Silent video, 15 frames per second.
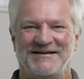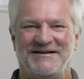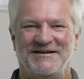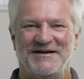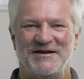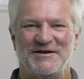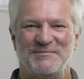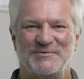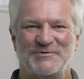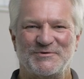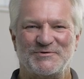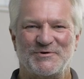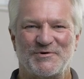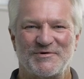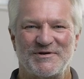I
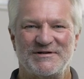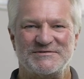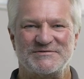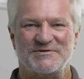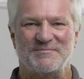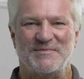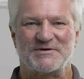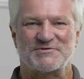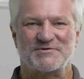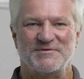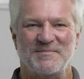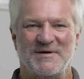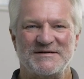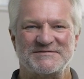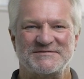previously explained the
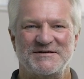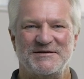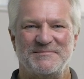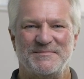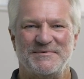individual